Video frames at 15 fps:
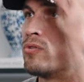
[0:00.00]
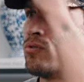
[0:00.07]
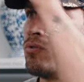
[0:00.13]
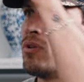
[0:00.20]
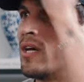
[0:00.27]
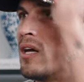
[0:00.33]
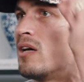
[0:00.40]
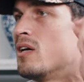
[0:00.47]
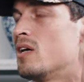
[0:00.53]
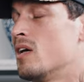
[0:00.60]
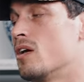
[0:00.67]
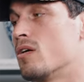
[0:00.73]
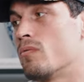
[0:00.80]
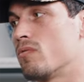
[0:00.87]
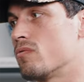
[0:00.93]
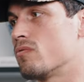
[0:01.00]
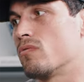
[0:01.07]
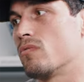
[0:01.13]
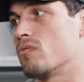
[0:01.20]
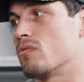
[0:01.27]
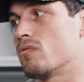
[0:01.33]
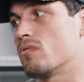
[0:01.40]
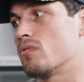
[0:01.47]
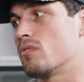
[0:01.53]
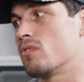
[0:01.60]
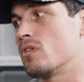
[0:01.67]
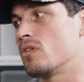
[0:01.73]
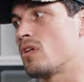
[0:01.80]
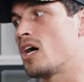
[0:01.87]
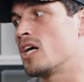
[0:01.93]
and do that. Yeah.
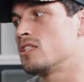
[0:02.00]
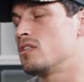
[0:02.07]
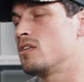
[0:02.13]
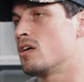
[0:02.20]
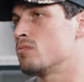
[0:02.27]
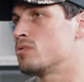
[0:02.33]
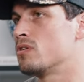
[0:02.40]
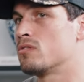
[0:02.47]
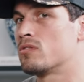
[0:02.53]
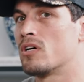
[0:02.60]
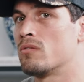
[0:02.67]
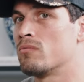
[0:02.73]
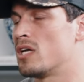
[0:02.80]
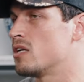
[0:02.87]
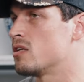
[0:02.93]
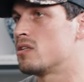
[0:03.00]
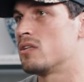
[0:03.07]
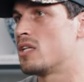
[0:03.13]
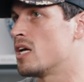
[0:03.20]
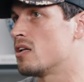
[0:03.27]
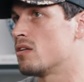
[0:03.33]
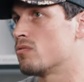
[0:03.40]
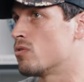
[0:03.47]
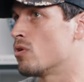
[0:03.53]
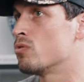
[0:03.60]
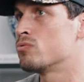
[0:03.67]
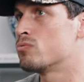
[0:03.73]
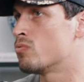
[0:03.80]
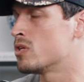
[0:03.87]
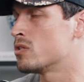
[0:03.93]
99% of the time, that, that
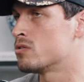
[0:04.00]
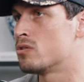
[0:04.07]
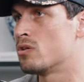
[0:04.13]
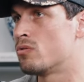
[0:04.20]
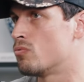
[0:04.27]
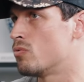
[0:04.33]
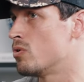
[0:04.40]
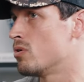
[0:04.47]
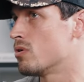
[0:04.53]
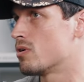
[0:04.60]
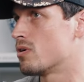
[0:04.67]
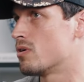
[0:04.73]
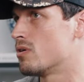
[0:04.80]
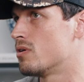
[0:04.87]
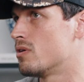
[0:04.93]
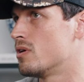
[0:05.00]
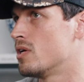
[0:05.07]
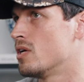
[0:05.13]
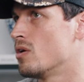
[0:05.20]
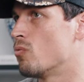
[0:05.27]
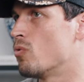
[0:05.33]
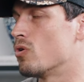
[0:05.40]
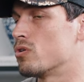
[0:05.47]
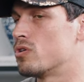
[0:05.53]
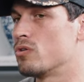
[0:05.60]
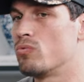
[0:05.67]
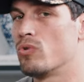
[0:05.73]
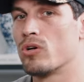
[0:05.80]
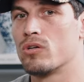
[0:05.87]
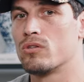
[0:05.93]
those ones didn't work. Mm. What
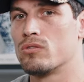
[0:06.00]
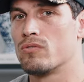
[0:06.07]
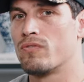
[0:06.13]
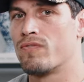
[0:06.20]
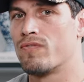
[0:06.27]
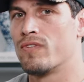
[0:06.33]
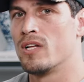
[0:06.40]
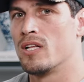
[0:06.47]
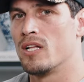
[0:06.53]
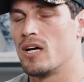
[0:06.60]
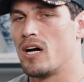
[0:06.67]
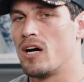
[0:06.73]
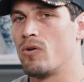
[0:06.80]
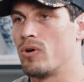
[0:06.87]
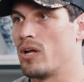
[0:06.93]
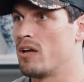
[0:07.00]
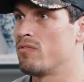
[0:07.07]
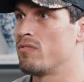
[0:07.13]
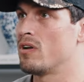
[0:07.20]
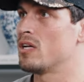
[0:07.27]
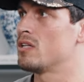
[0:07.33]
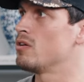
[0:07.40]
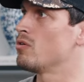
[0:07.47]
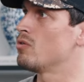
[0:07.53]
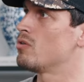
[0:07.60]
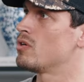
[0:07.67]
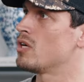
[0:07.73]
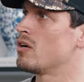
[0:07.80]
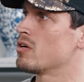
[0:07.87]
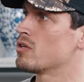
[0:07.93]
did work is if I would have an idea
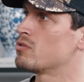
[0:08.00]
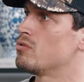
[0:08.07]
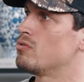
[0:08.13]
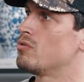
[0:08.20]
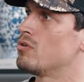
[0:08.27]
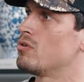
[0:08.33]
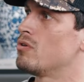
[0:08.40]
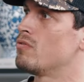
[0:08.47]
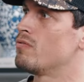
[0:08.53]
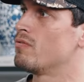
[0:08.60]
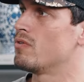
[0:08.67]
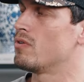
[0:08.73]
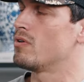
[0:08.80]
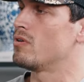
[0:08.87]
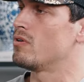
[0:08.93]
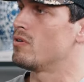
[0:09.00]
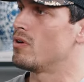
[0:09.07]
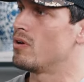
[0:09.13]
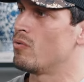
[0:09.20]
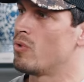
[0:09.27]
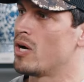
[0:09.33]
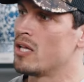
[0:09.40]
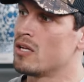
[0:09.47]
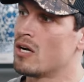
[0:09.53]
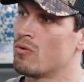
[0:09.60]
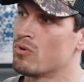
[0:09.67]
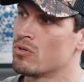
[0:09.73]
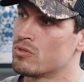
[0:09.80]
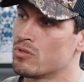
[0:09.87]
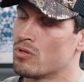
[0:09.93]
or a direction or a, a, a way that I
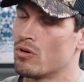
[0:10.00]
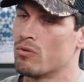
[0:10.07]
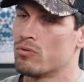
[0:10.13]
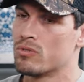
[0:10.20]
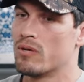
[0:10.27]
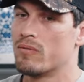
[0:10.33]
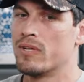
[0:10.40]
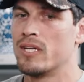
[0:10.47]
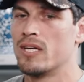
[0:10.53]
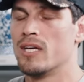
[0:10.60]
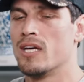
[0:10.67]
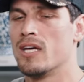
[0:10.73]
wanted to go or something